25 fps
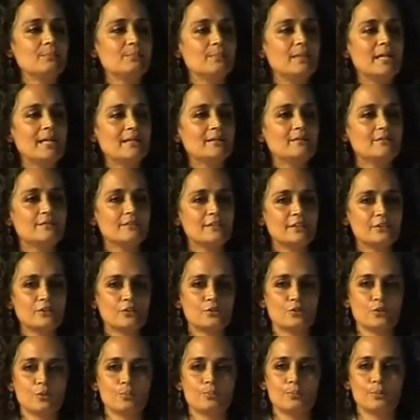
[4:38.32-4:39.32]
cheap dead
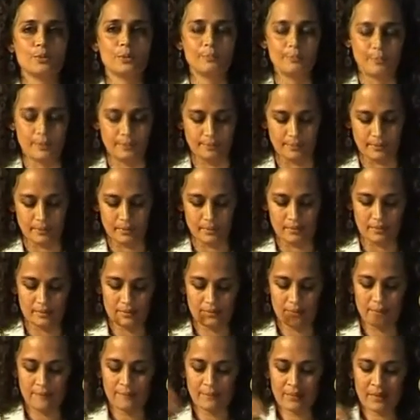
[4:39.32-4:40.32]
fish to poor people.
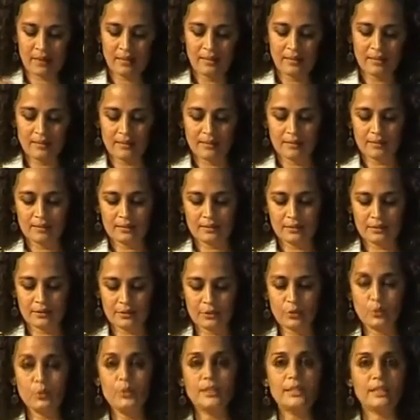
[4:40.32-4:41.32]

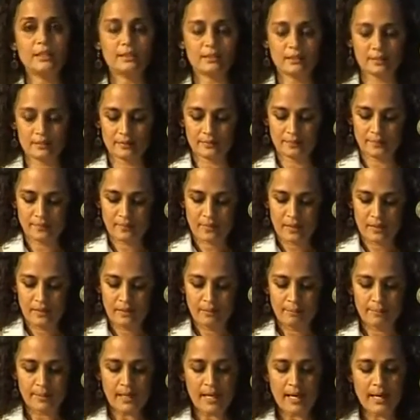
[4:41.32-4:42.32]
Sweet.
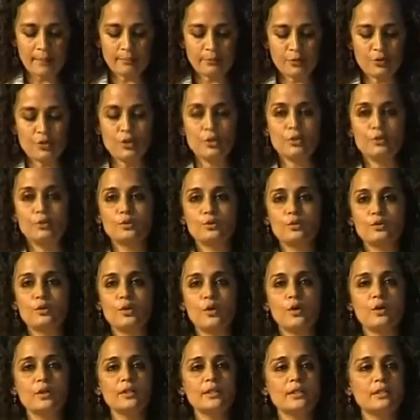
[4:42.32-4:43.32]
Perhaps she could
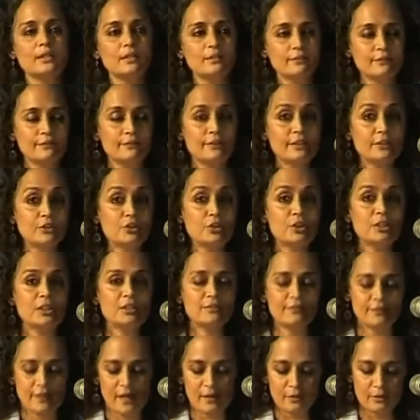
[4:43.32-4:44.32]
call it the
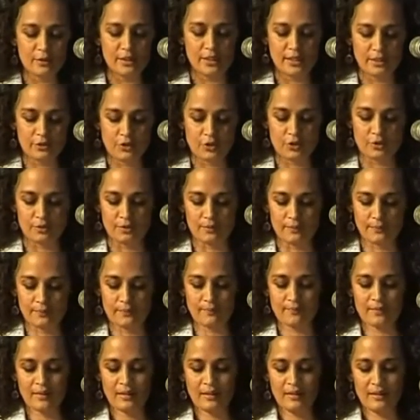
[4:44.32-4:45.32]
Fishy Foundation.
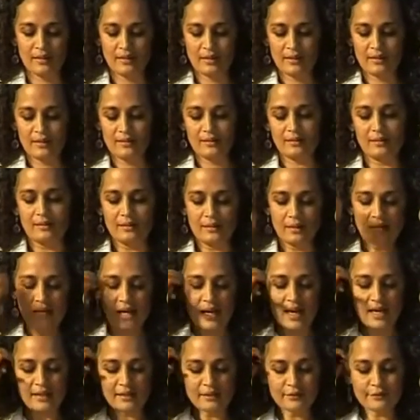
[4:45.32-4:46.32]

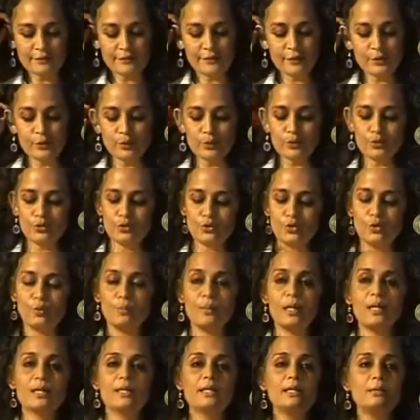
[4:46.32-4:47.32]
And a few
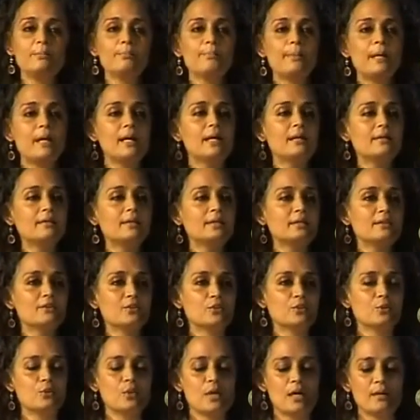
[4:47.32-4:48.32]
Somali
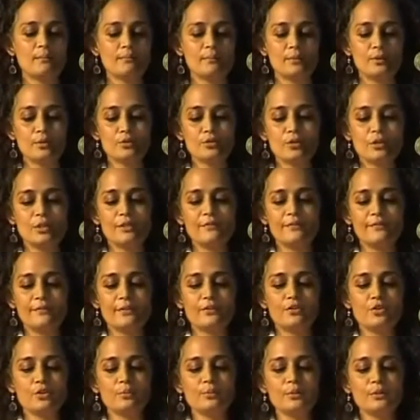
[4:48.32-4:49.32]
pirates, who are mostly
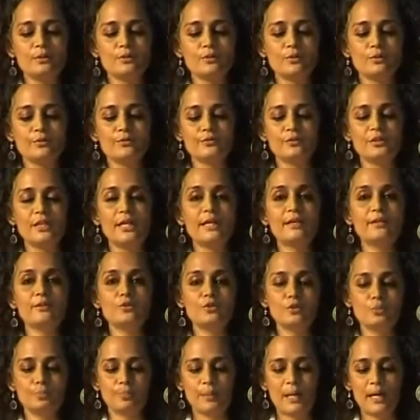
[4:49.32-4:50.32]
fishermen who've
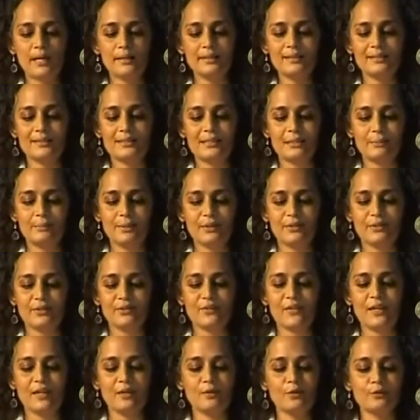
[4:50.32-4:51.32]
taken to piracy
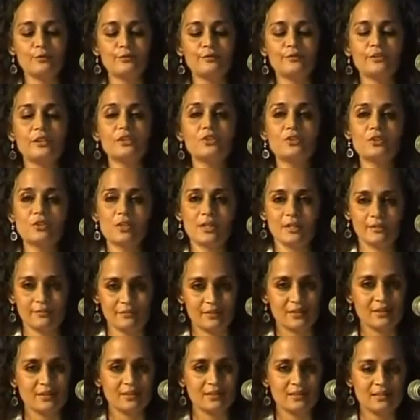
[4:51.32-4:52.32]
because there are no fish
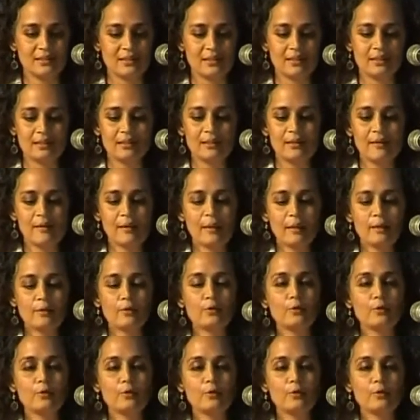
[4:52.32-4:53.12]
left in the sea,